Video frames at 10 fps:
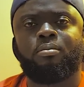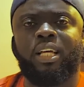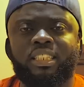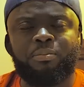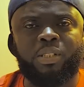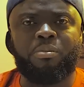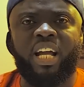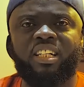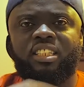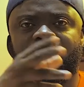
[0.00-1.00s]
Me, I speak
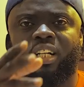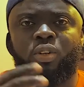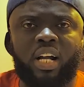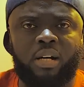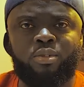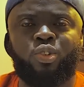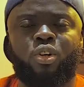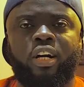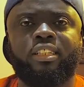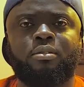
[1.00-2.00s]
my English and you are coming
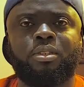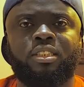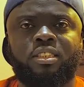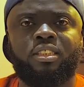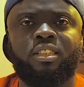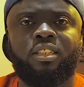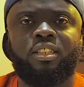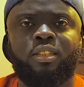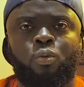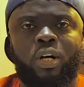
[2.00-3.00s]
to correct me.
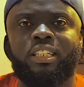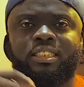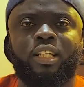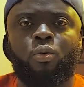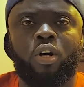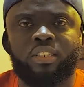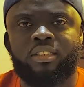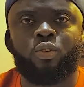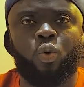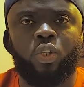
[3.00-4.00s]
What is the
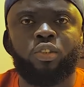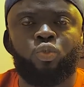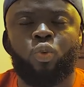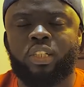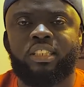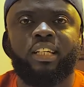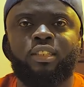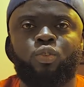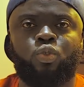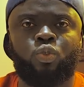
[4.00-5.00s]
world going to or
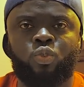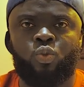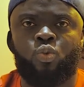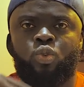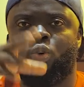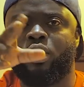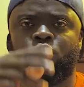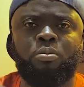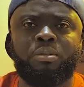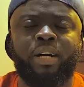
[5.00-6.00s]
turning to? What
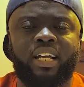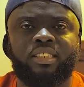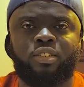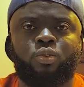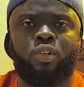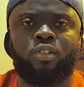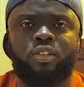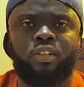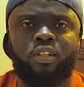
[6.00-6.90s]
do you mean by it is wrong?